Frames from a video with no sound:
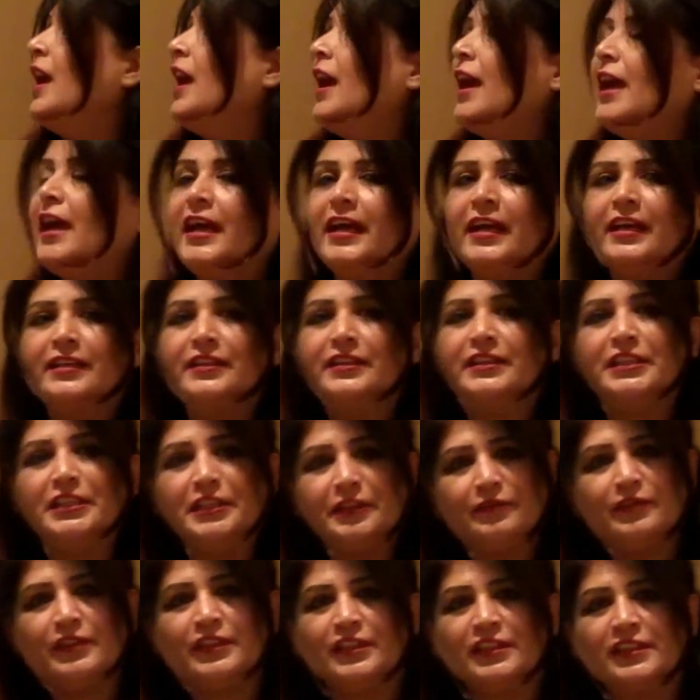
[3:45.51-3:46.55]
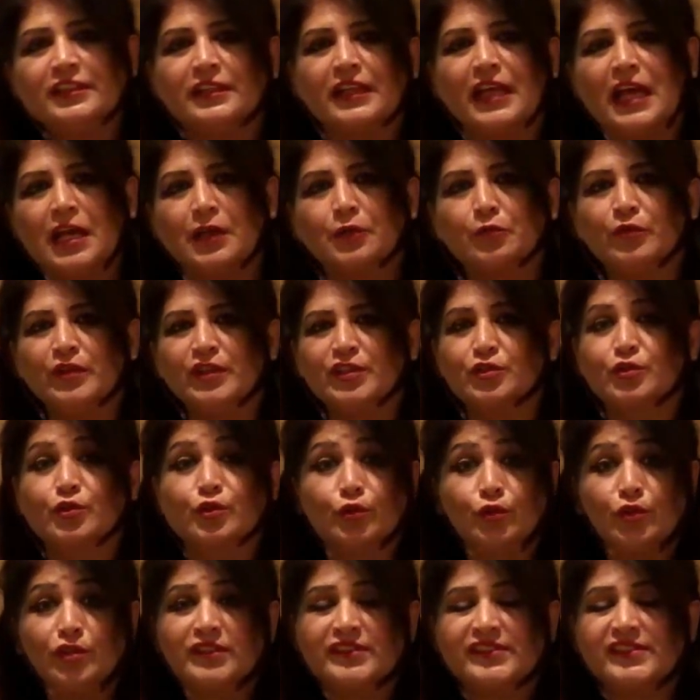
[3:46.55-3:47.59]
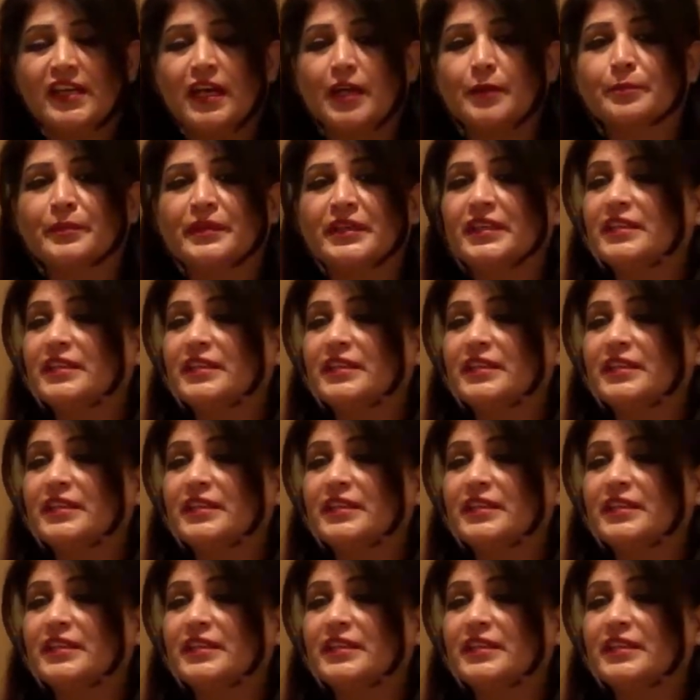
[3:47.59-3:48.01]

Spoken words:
And even in language, jokes are